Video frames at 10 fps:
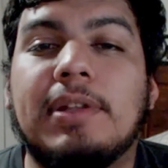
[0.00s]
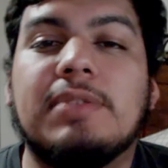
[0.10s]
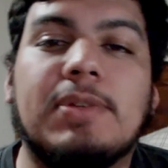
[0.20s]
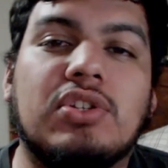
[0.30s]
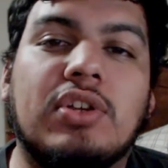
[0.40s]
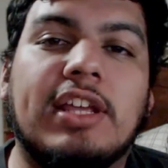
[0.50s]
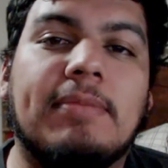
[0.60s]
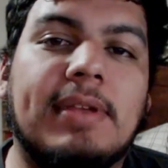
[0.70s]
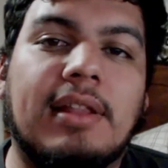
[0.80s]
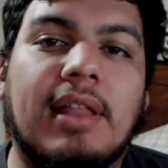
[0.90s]
please be sure to give
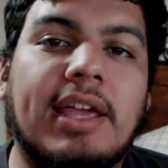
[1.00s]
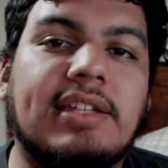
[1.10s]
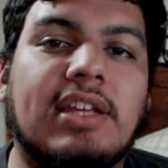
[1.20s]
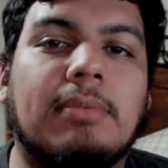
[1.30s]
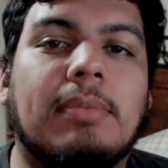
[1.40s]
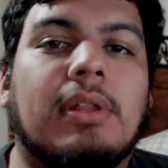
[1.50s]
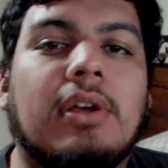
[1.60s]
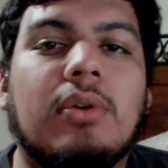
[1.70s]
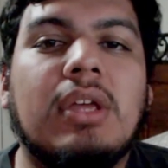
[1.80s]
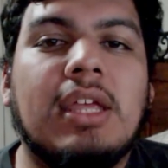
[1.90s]
me a like down
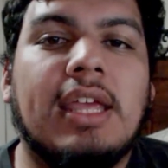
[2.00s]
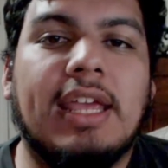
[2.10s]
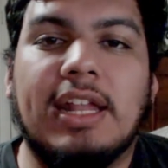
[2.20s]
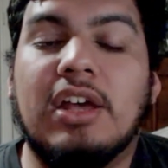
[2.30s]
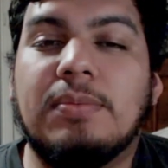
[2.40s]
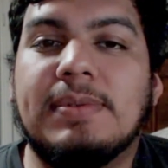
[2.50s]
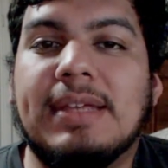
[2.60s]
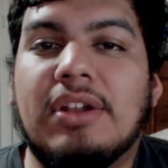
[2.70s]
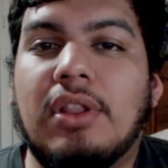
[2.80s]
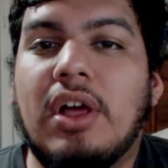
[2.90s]
below. It helps me
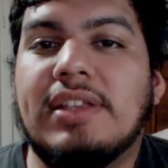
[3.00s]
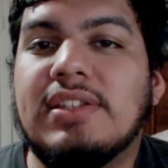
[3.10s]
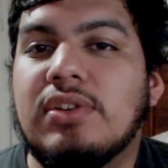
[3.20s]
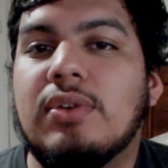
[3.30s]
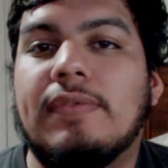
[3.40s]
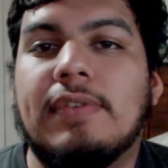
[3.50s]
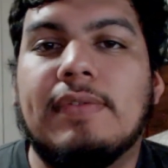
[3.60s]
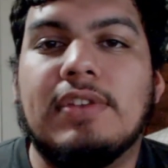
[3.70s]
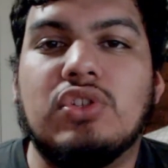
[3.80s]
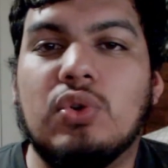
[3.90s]
out a lot to know if you've
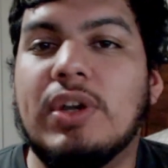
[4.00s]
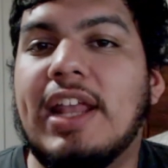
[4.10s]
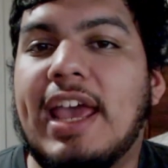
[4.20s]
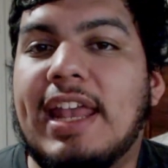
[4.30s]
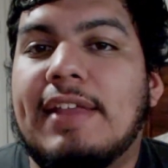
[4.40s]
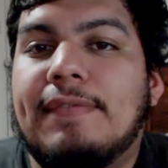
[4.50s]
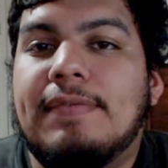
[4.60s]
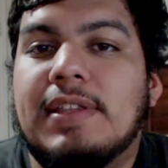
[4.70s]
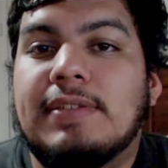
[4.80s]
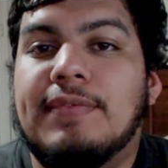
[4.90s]
enjoyed and if
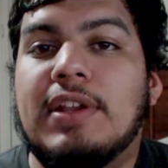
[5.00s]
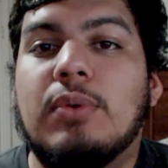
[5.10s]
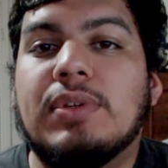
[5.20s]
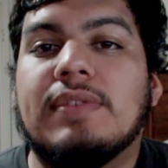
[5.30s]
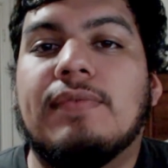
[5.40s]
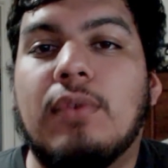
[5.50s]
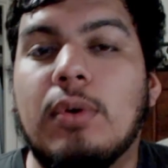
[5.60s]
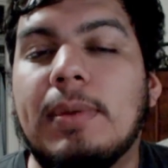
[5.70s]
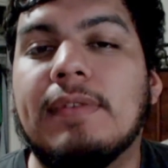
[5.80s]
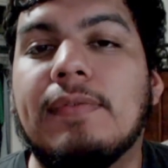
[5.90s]
this video was
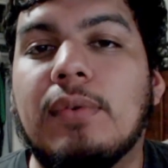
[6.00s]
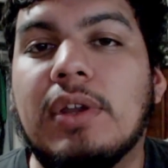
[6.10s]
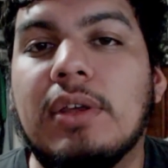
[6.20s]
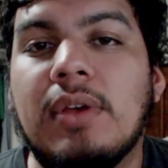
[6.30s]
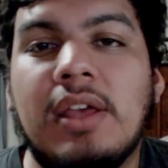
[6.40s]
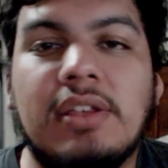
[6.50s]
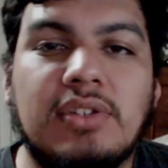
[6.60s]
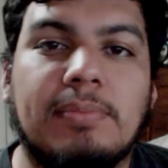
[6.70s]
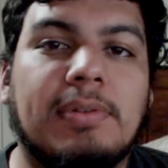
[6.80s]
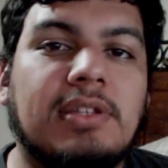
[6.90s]
informative for you. So
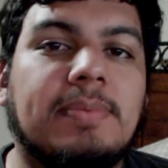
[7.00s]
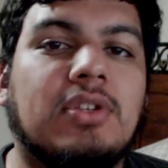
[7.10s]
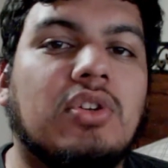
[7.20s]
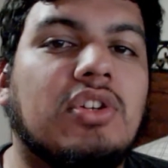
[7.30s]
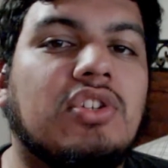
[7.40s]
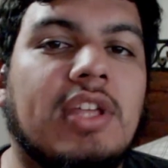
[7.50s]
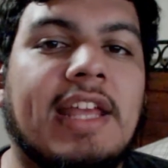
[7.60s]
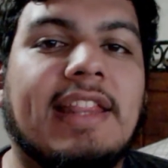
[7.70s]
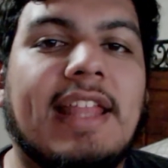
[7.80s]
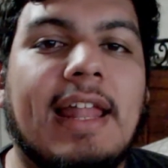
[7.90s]
please be sure to hit
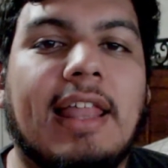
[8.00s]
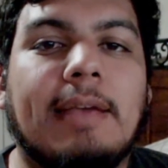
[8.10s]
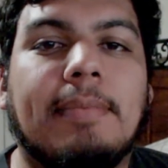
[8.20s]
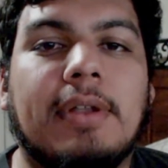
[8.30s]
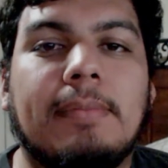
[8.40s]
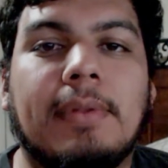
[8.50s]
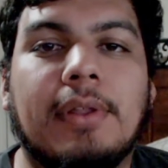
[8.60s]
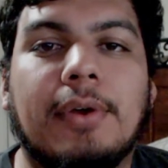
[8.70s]
that like button below.